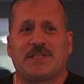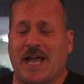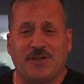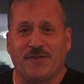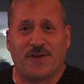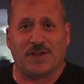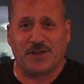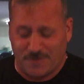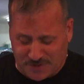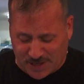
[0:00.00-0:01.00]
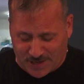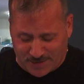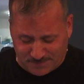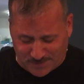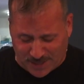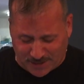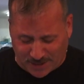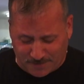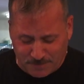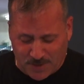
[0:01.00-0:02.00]
Can You Feel the Love Tonight? Lion
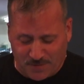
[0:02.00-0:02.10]
King.